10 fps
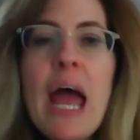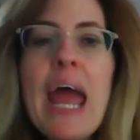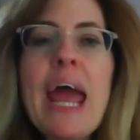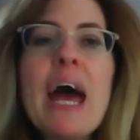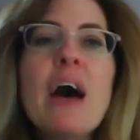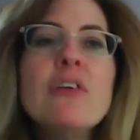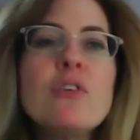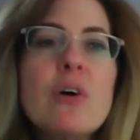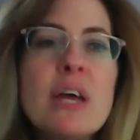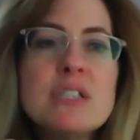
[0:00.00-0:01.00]
and
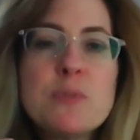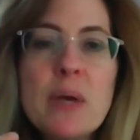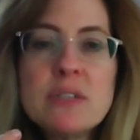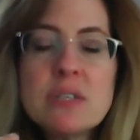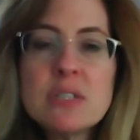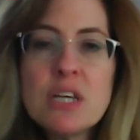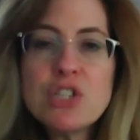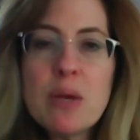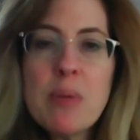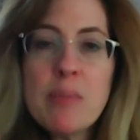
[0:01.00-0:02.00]
it's been such
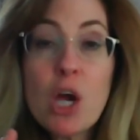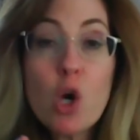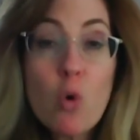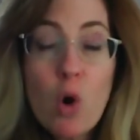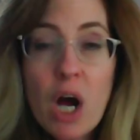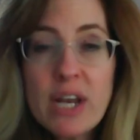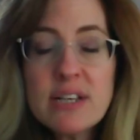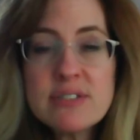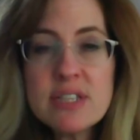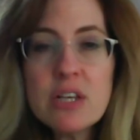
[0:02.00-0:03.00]
a maybe a
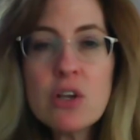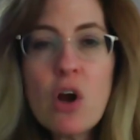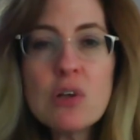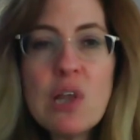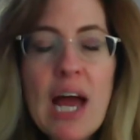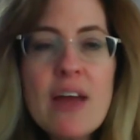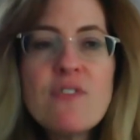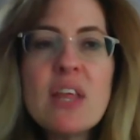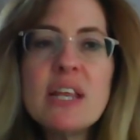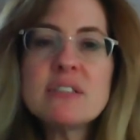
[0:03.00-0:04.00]
chronic sin in our life
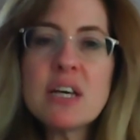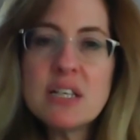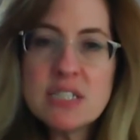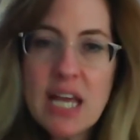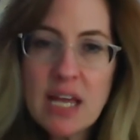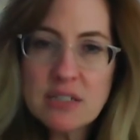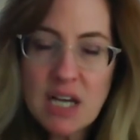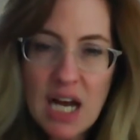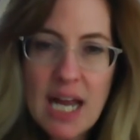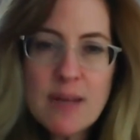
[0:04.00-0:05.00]
that it's going to take
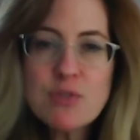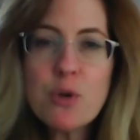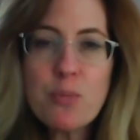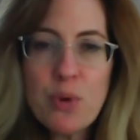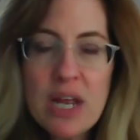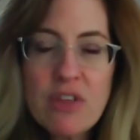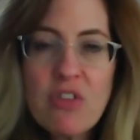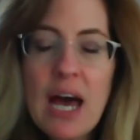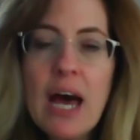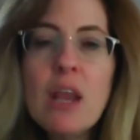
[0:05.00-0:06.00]
time to break
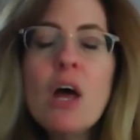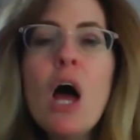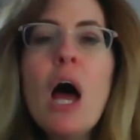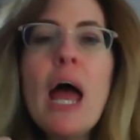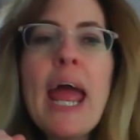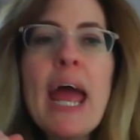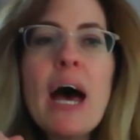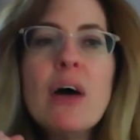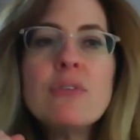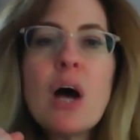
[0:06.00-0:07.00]
that
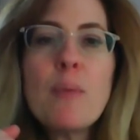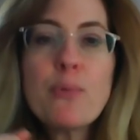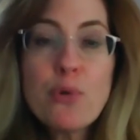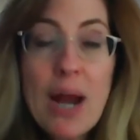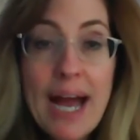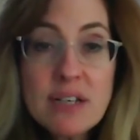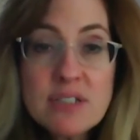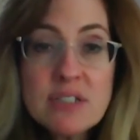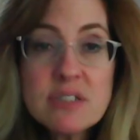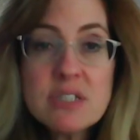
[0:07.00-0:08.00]
and a
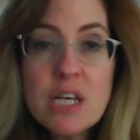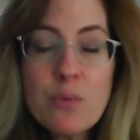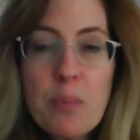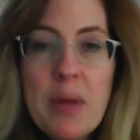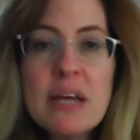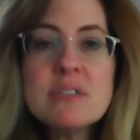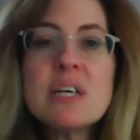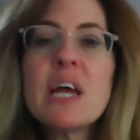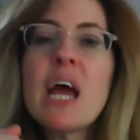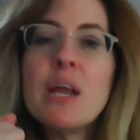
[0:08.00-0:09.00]
practice in
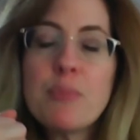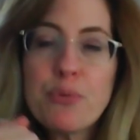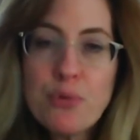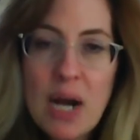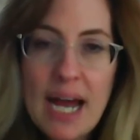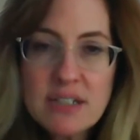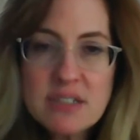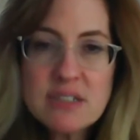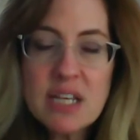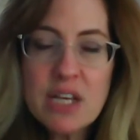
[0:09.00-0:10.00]
repenting and
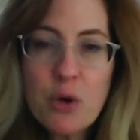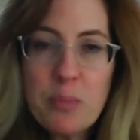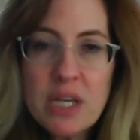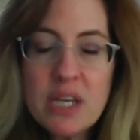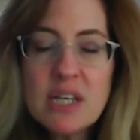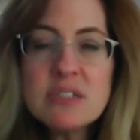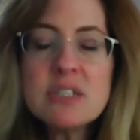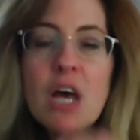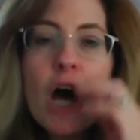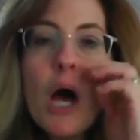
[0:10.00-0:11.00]
practice in
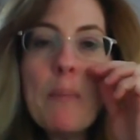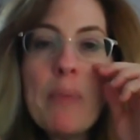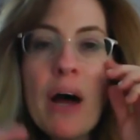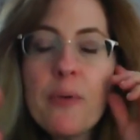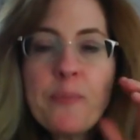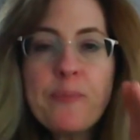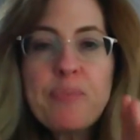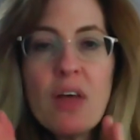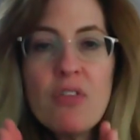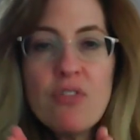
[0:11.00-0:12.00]
obedience but
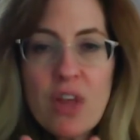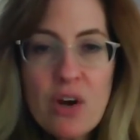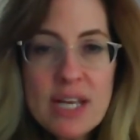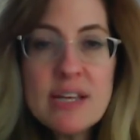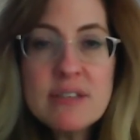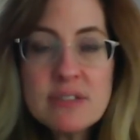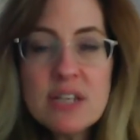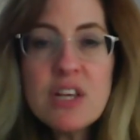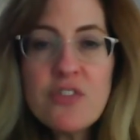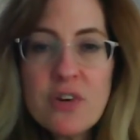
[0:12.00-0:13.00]
there is
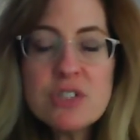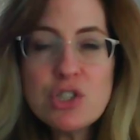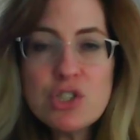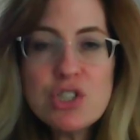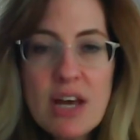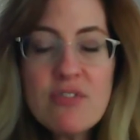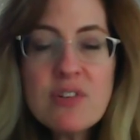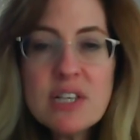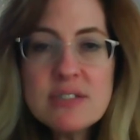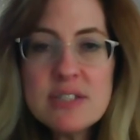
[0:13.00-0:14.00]
a difference you
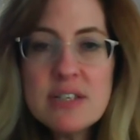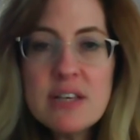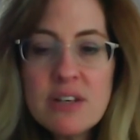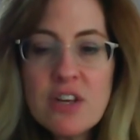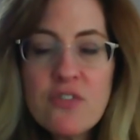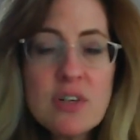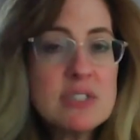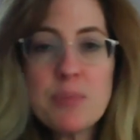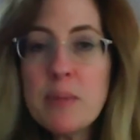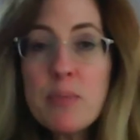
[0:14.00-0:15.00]
definitely see a
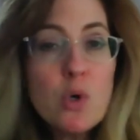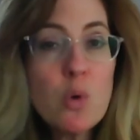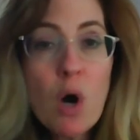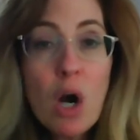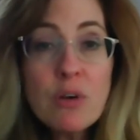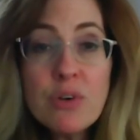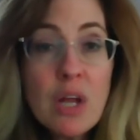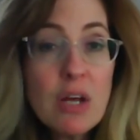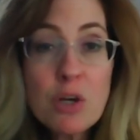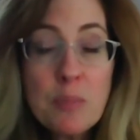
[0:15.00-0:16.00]
difference people who are
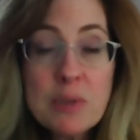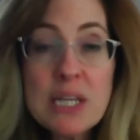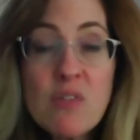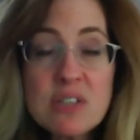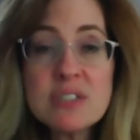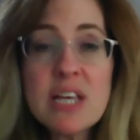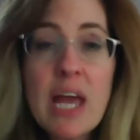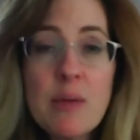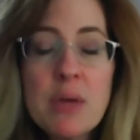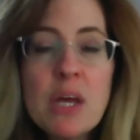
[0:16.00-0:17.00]
completely the
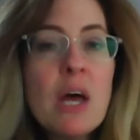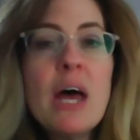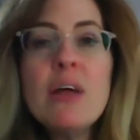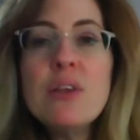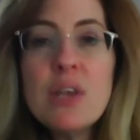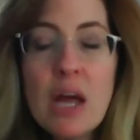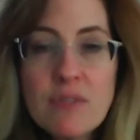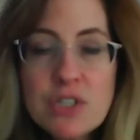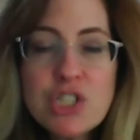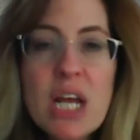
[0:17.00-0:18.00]
same
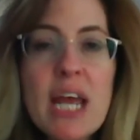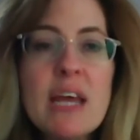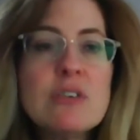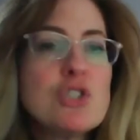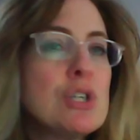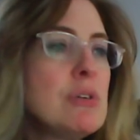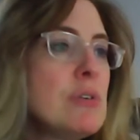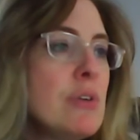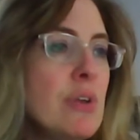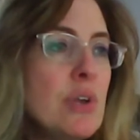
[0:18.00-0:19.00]
never change
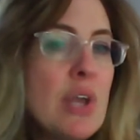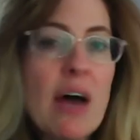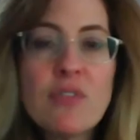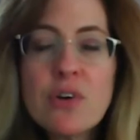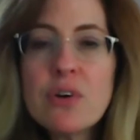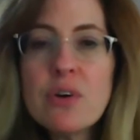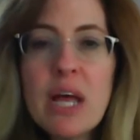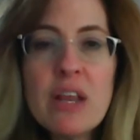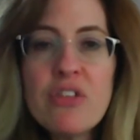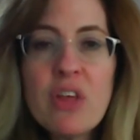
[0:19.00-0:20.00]
never
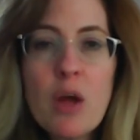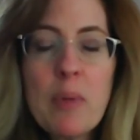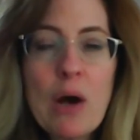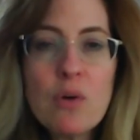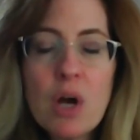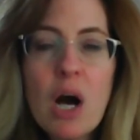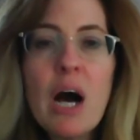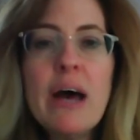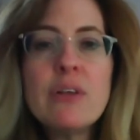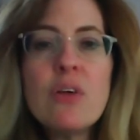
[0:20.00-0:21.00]
anything about
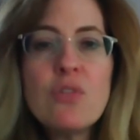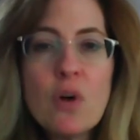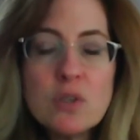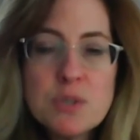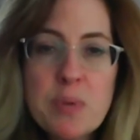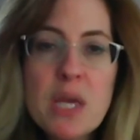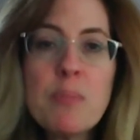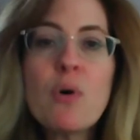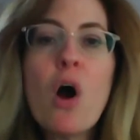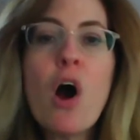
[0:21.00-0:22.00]
god those
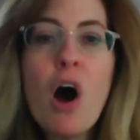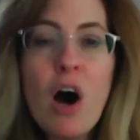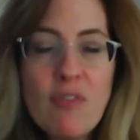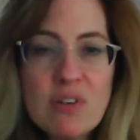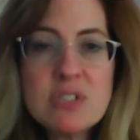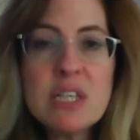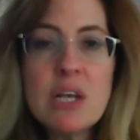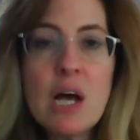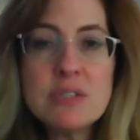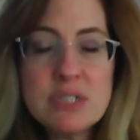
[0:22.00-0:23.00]
people are obviously
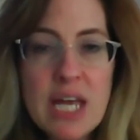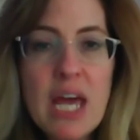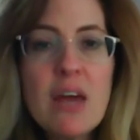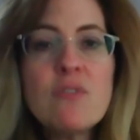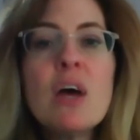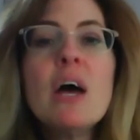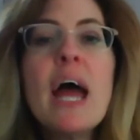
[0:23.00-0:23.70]
not saved